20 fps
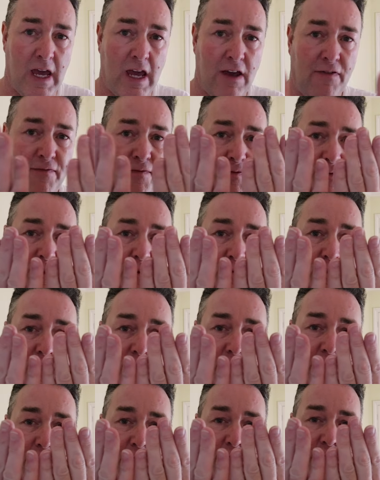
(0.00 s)
If there is
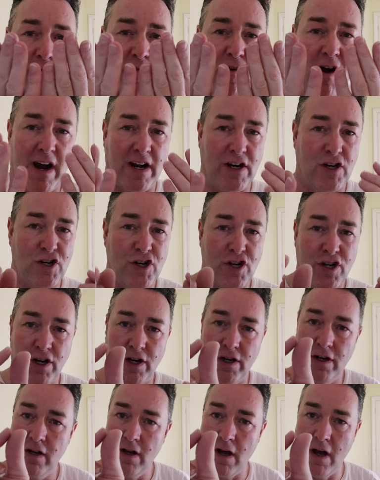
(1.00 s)
a
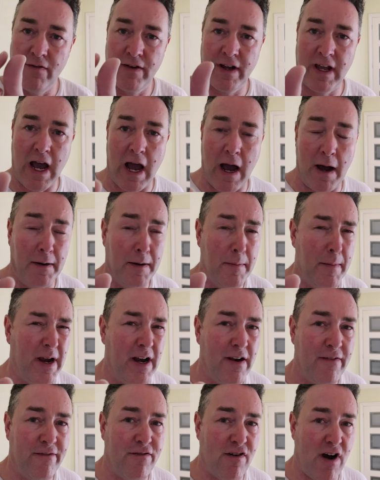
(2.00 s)
fraction of a gap, and I mean
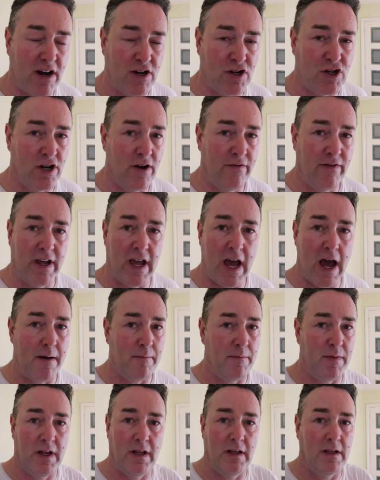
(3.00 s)
a fraction of a
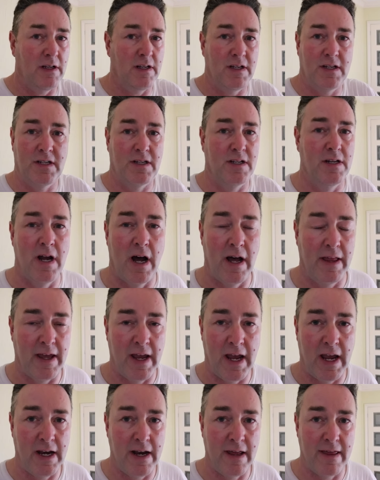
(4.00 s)
gap, it's neither
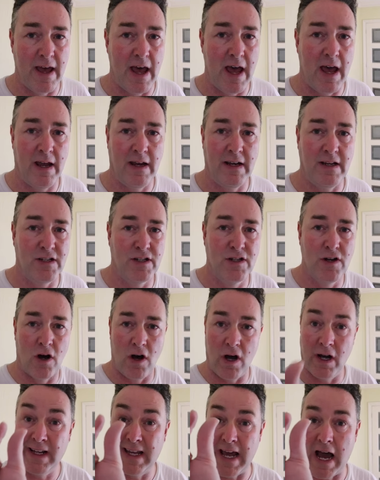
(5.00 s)
here nor there. It's
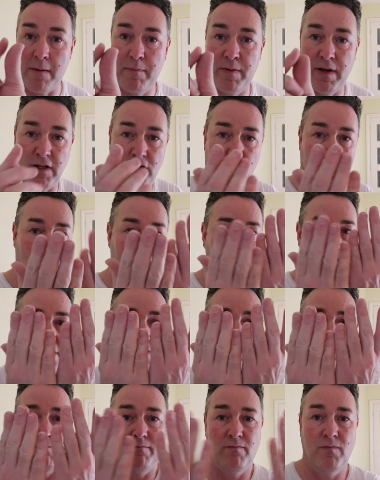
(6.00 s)
not a gap. It's
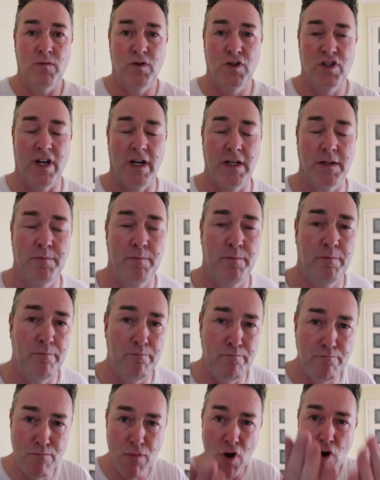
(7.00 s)
just like it's
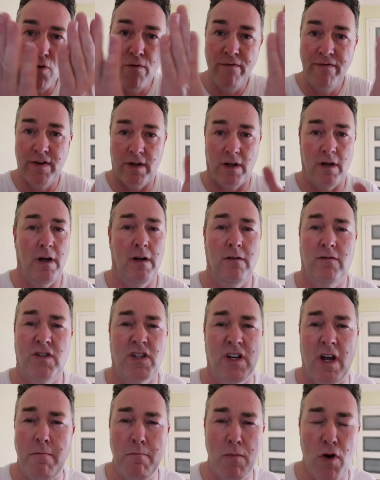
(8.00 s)
moved. I'd
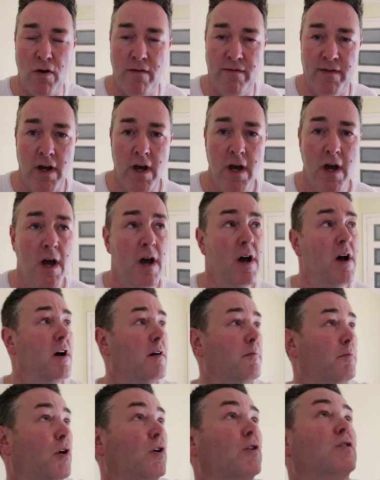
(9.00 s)
say moved.
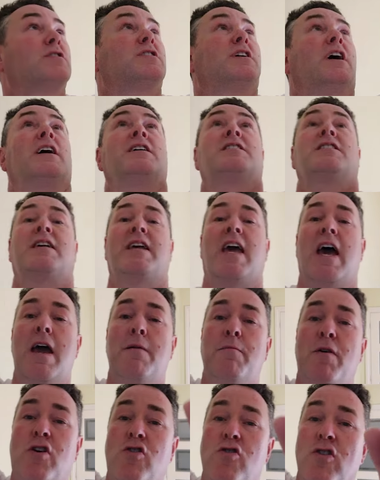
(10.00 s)
But as I
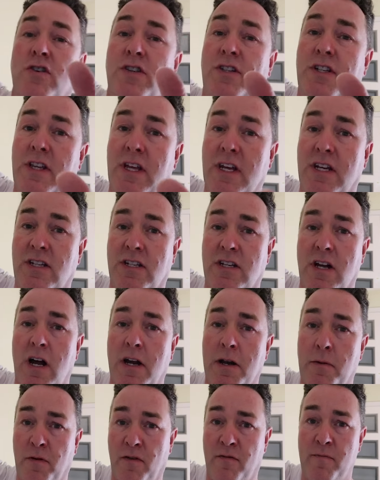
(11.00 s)
came across to this side
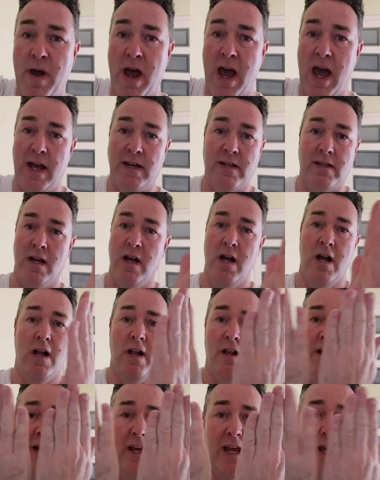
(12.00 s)
above my head,
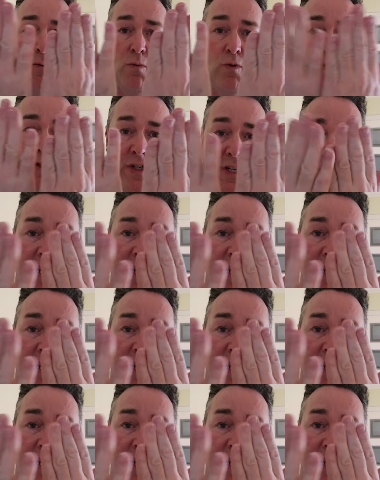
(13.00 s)
it was